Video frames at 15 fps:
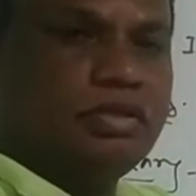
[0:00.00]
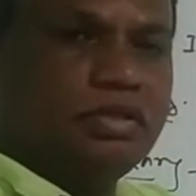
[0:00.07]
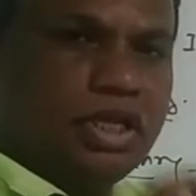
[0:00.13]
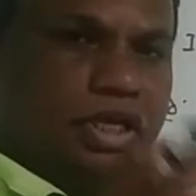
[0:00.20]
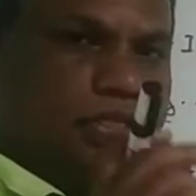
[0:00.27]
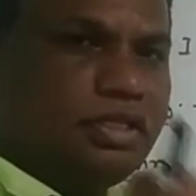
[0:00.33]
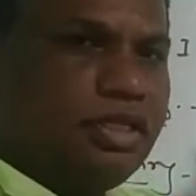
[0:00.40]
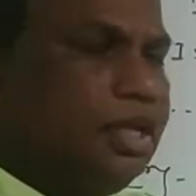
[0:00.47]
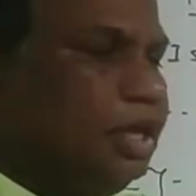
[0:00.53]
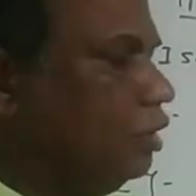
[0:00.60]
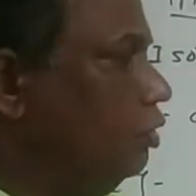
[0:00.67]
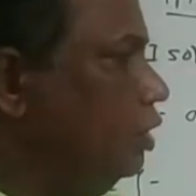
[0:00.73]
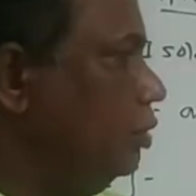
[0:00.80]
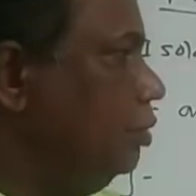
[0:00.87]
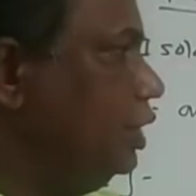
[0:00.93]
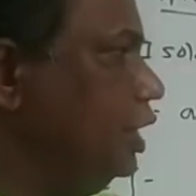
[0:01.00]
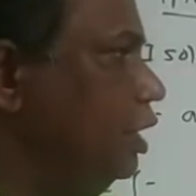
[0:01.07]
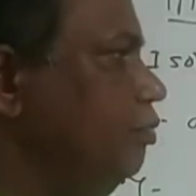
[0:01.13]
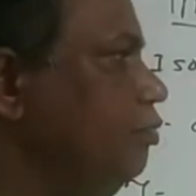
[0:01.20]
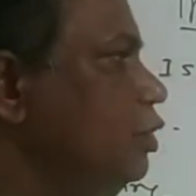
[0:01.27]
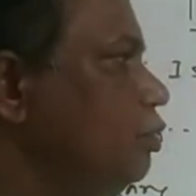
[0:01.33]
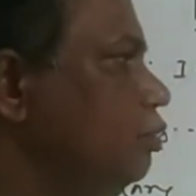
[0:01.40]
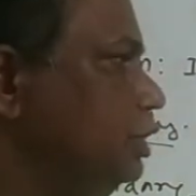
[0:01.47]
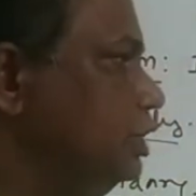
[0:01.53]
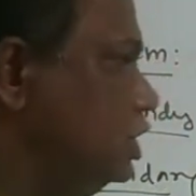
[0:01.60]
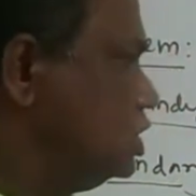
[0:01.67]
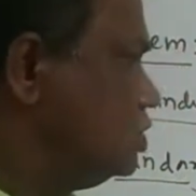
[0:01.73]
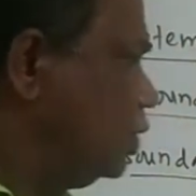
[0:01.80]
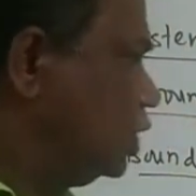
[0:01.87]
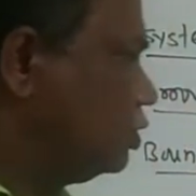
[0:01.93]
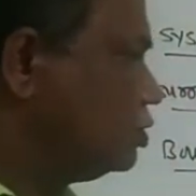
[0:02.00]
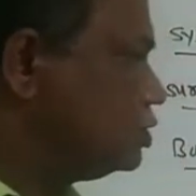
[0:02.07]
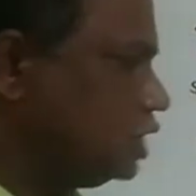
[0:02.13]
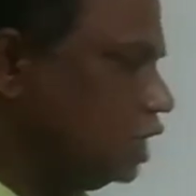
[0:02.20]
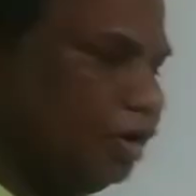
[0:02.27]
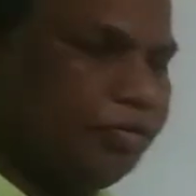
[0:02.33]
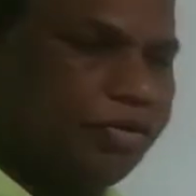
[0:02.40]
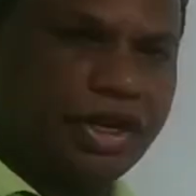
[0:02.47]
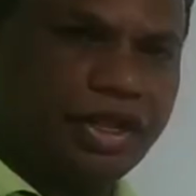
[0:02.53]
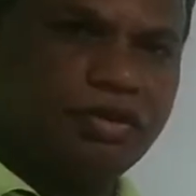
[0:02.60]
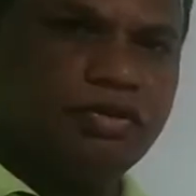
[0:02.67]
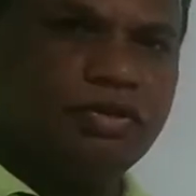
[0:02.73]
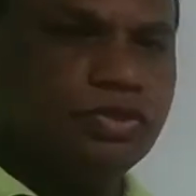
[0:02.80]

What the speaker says: that is the equilibrium with respect to surrounding.